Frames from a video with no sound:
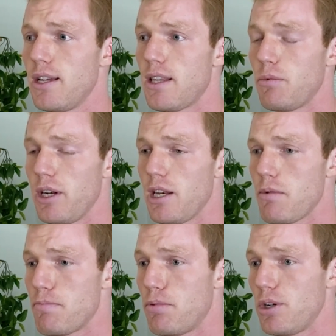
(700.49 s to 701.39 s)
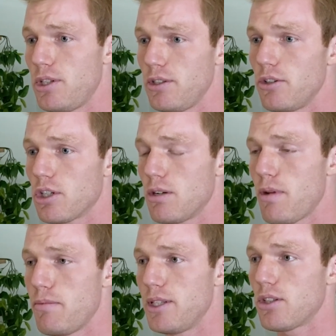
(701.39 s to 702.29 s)
then we need to be pushing those
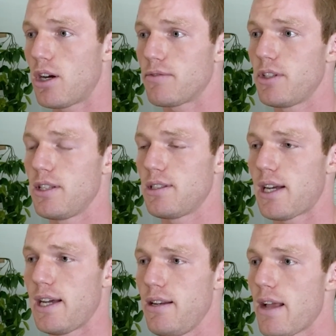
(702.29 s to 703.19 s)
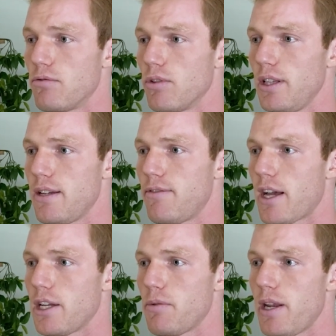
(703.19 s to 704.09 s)
commitments off to the side and really
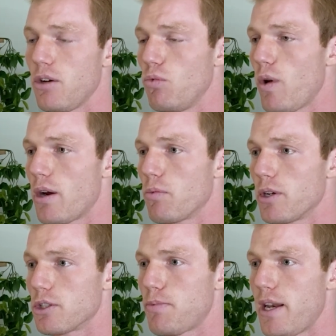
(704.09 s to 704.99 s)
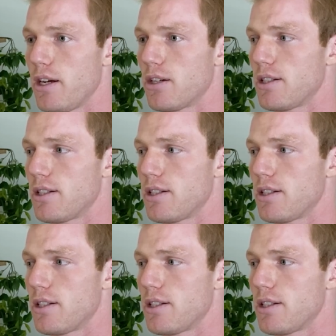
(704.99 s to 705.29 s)
evaluating where we're spending our